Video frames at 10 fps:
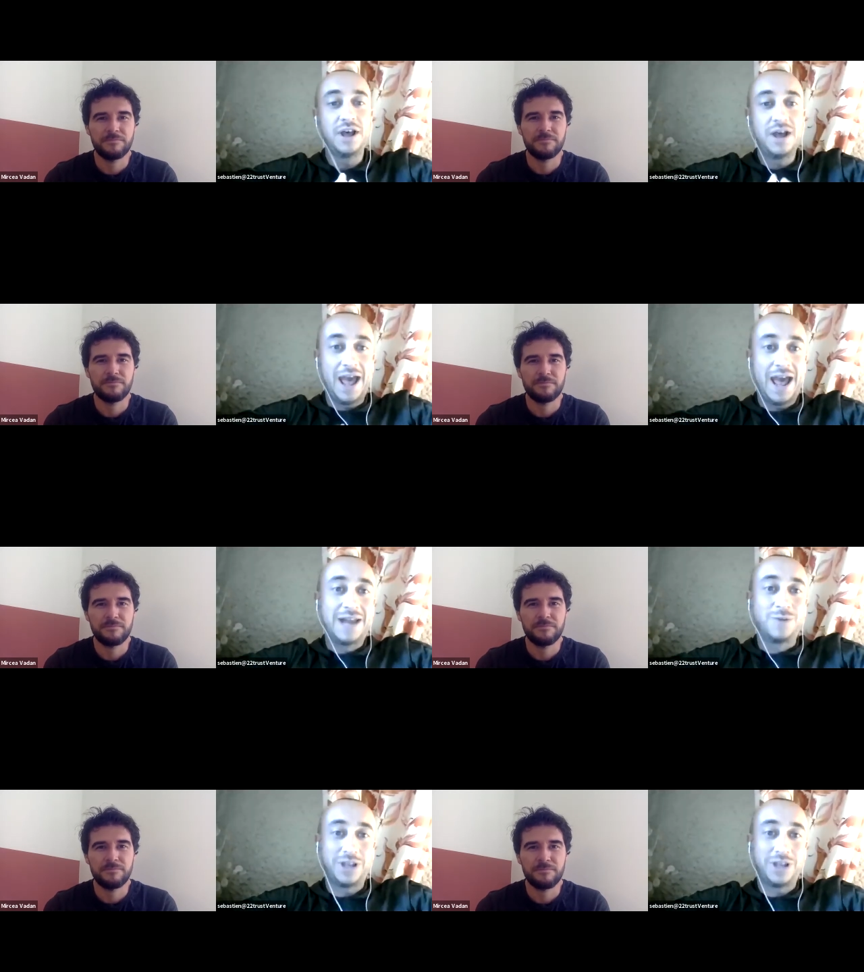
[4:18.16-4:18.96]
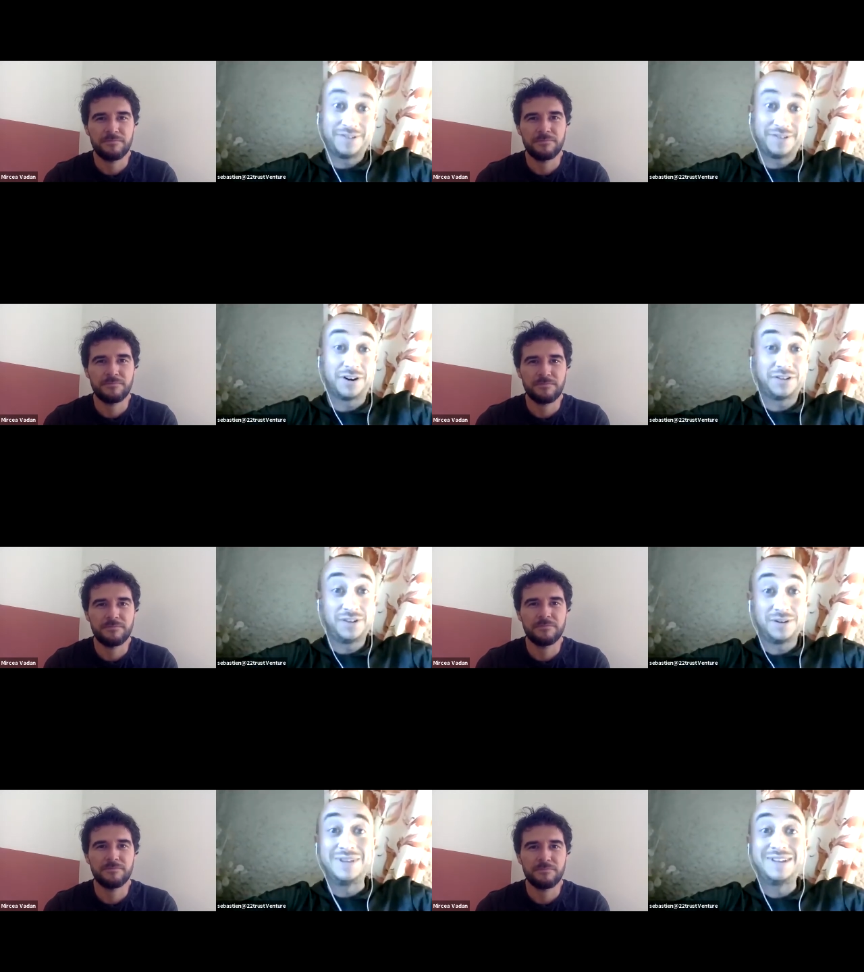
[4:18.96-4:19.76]
Speaker 1: and we have
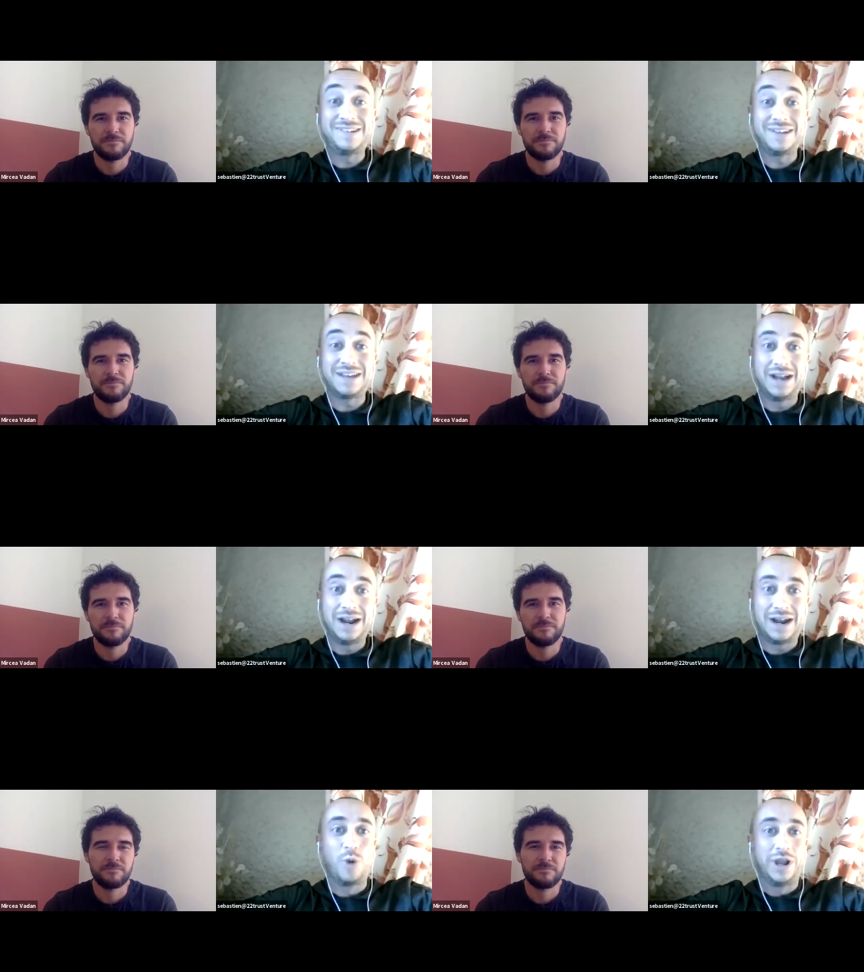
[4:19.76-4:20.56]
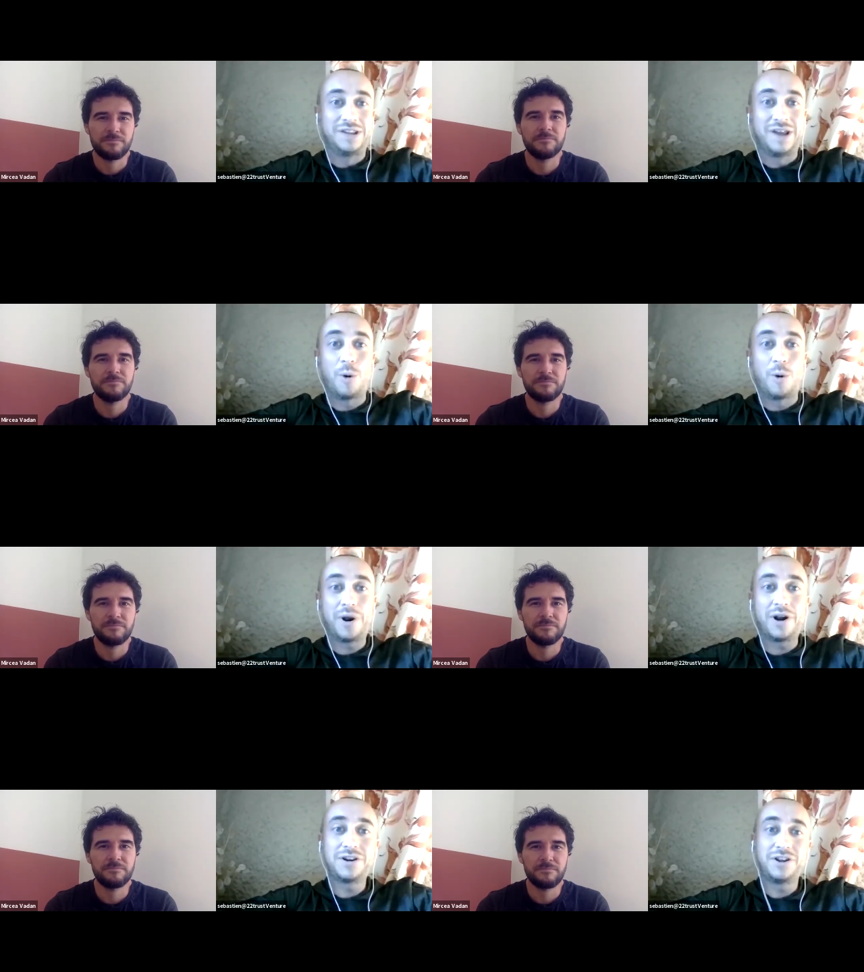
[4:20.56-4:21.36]
started meeting uh, with our
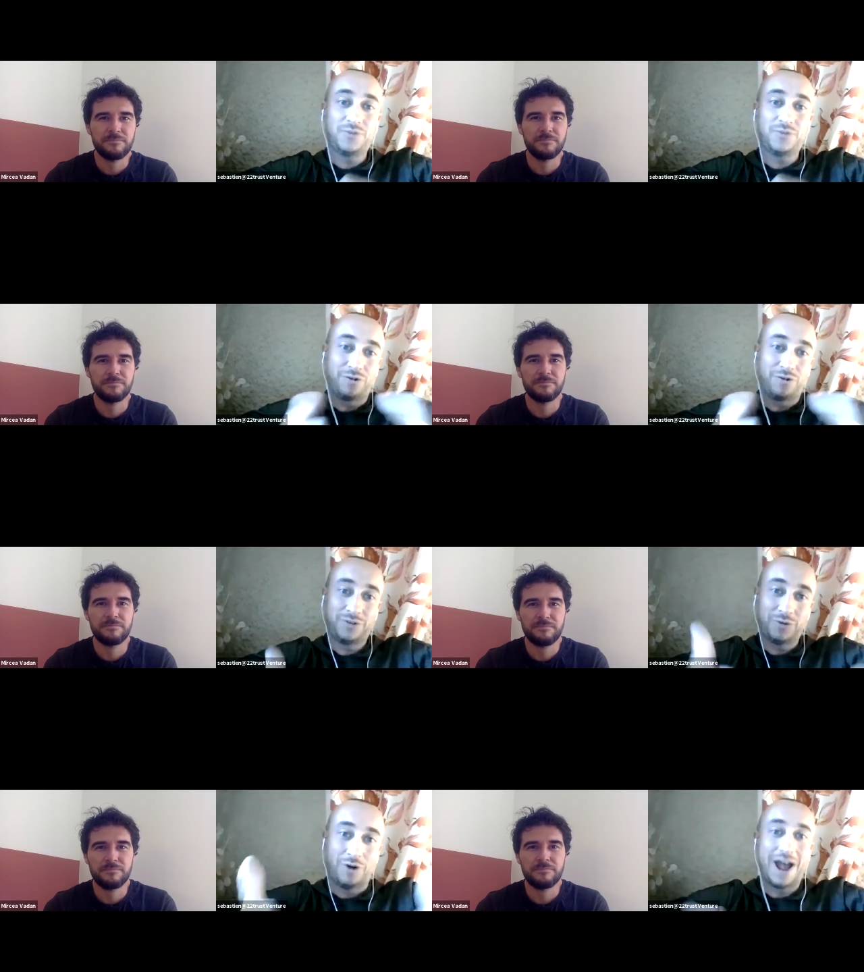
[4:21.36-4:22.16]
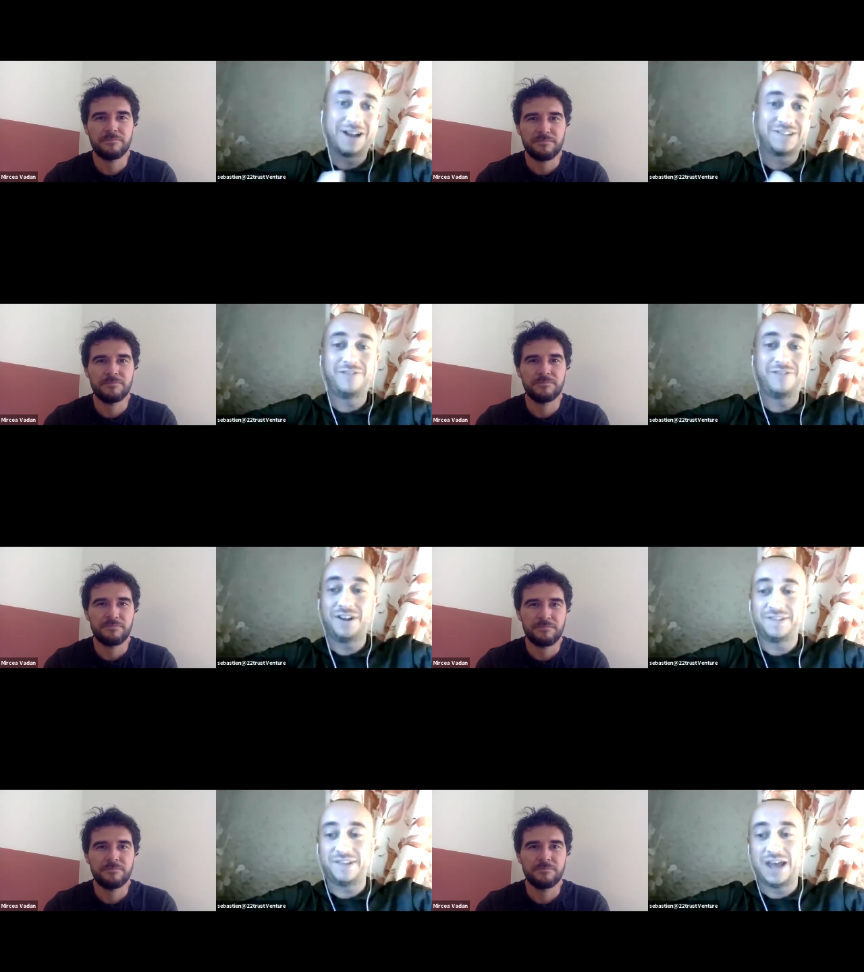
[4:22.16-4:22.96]
partners for so
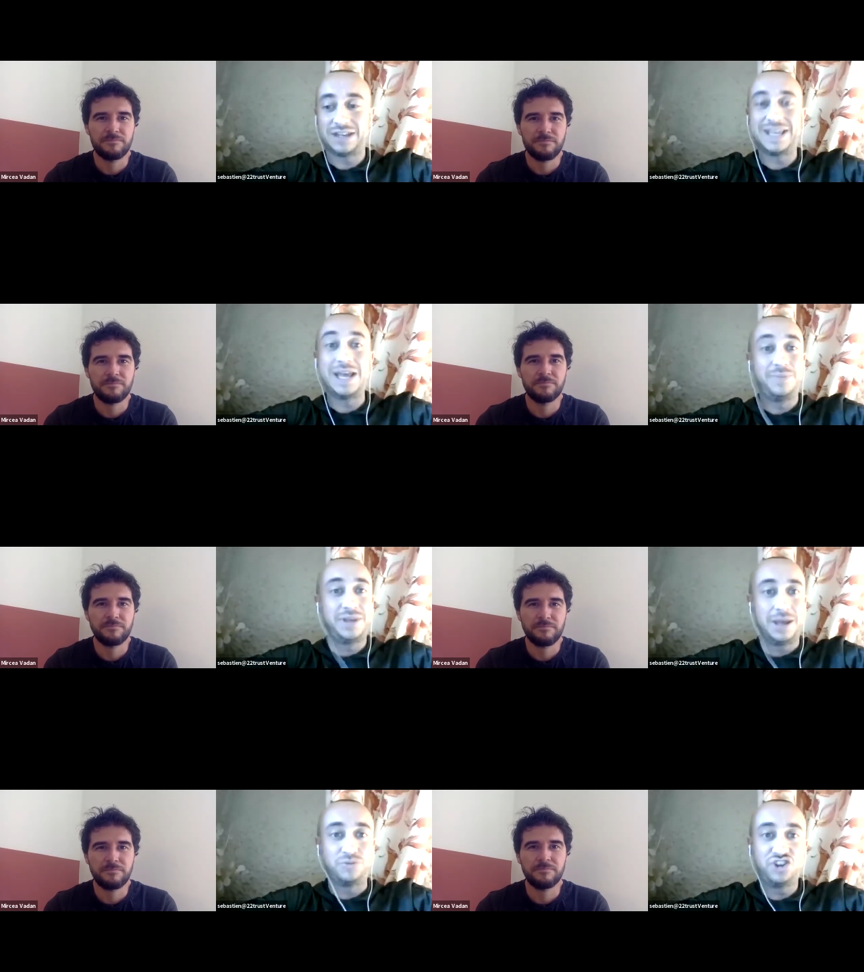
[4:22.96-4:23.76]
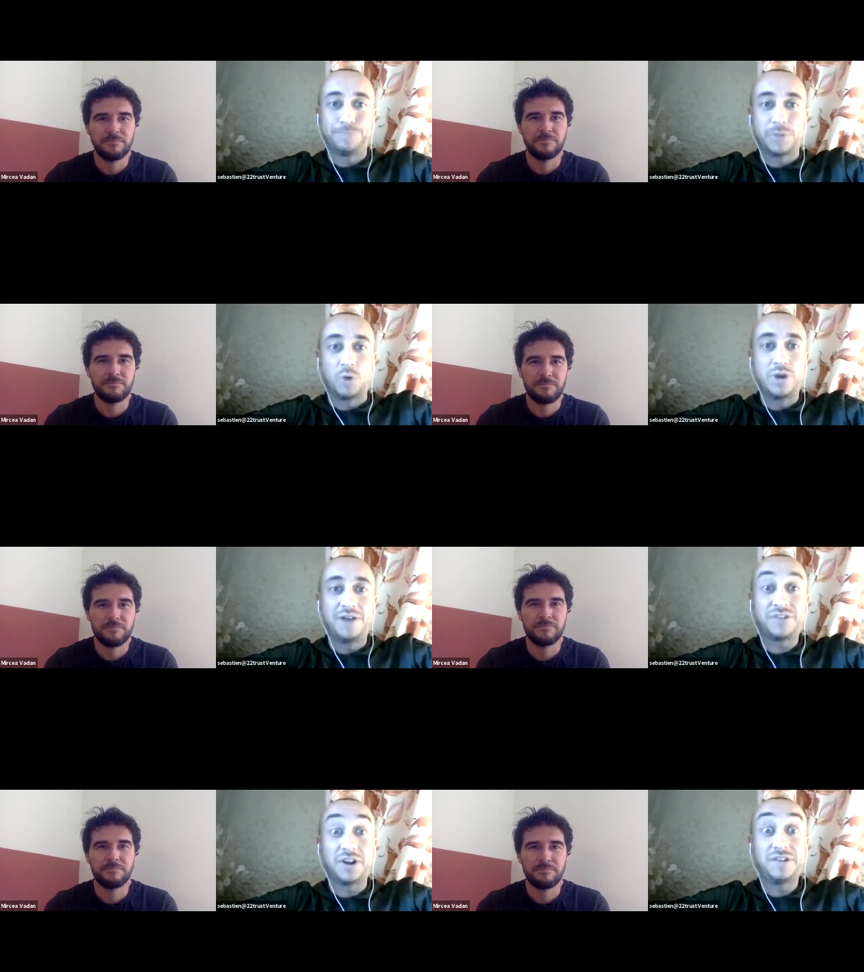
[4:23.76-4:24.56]
Activize and KPMG. We have
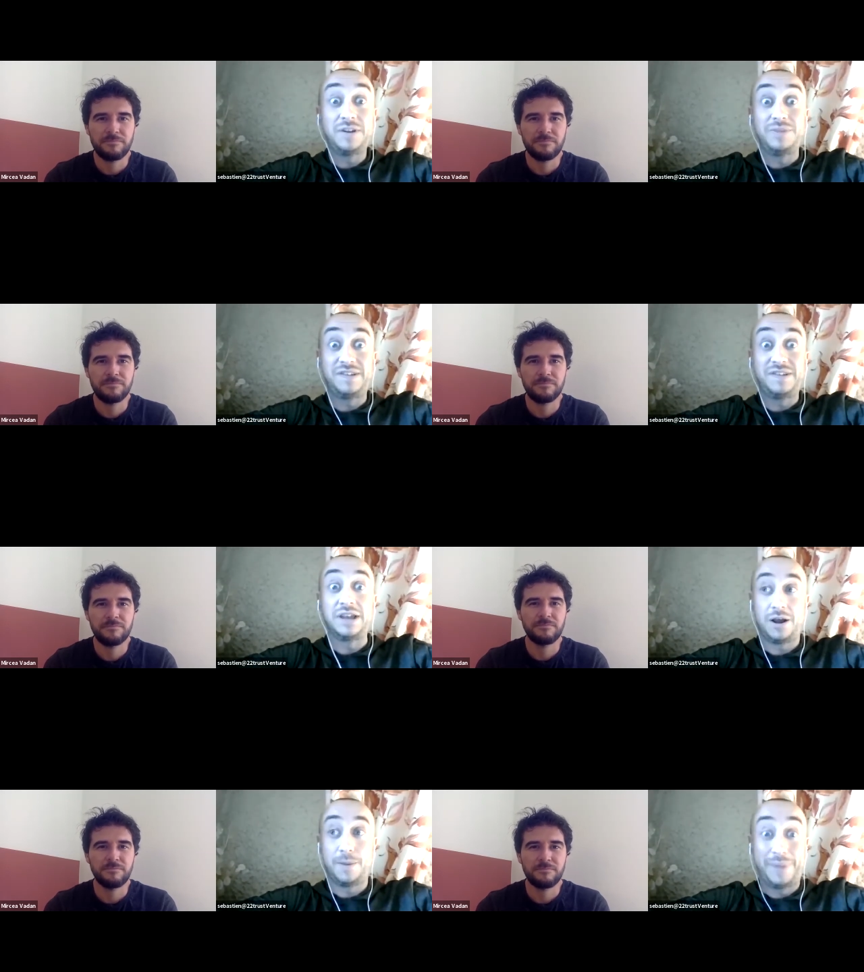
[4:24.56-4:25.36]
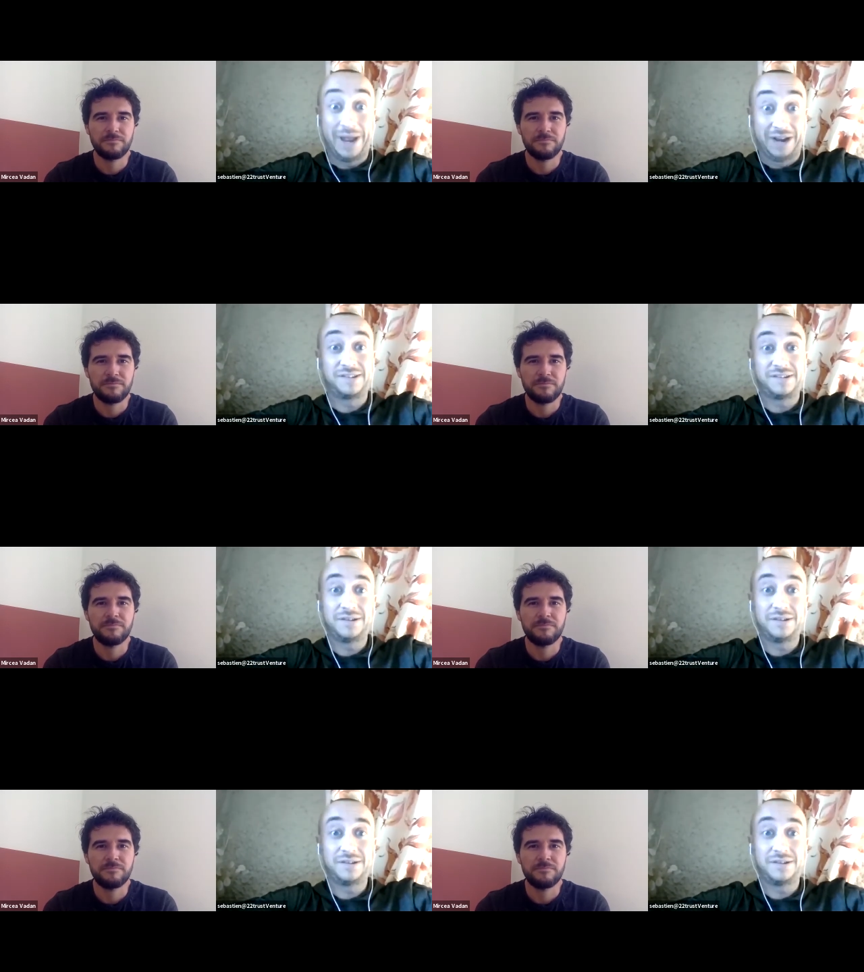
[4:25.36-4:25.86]
started meeting banks.